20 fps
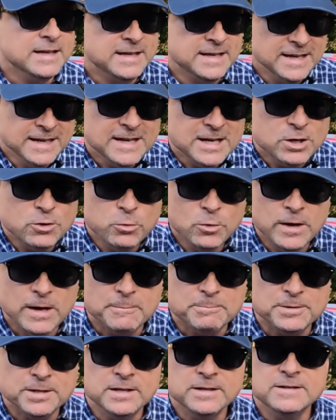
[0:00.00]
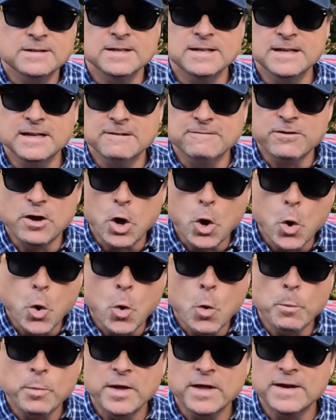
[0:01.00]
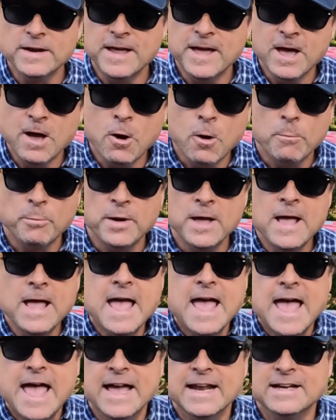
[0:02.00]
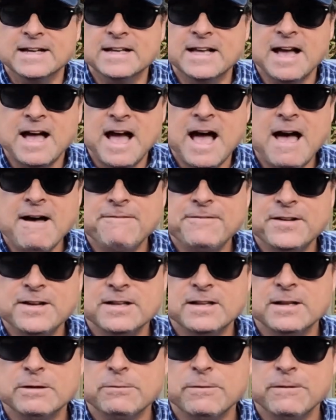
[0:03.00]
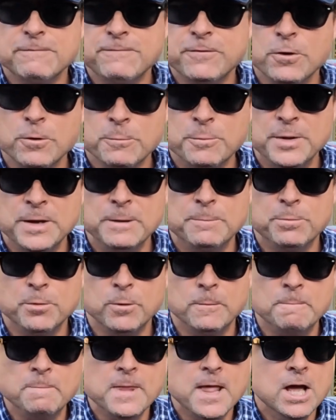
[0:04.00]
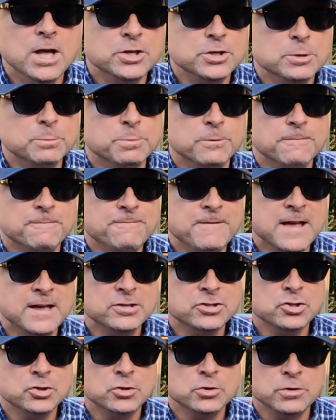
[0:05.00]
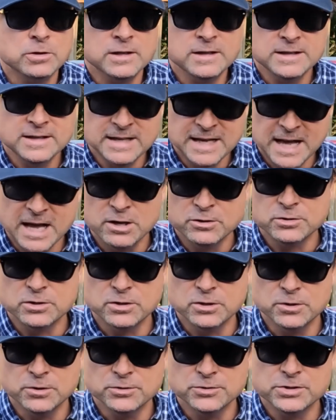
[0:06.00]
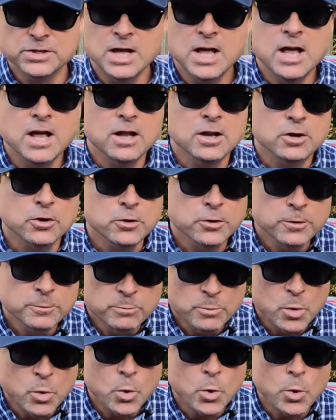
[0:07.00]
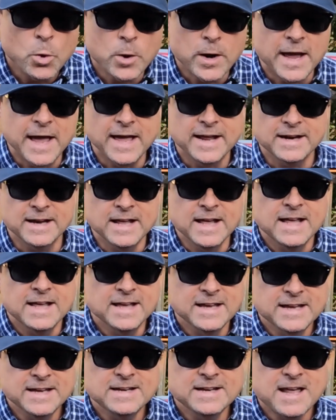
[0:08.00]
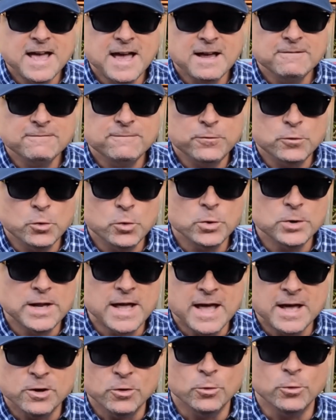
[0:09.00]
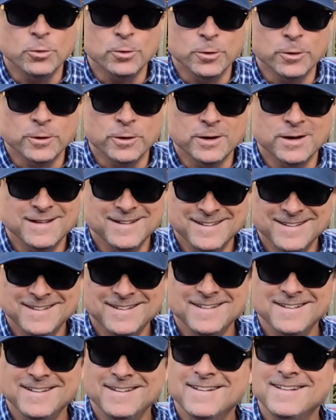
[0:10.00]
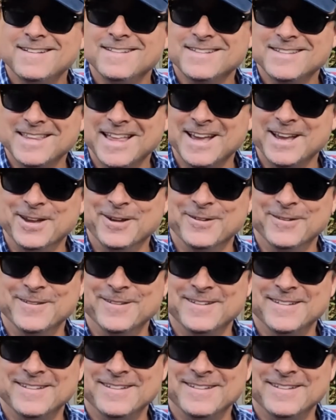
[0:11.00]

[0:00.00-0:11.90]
Get equipped to give hope and help and confidently refer people to professional counselors. Learn more at e94.org. Thank you.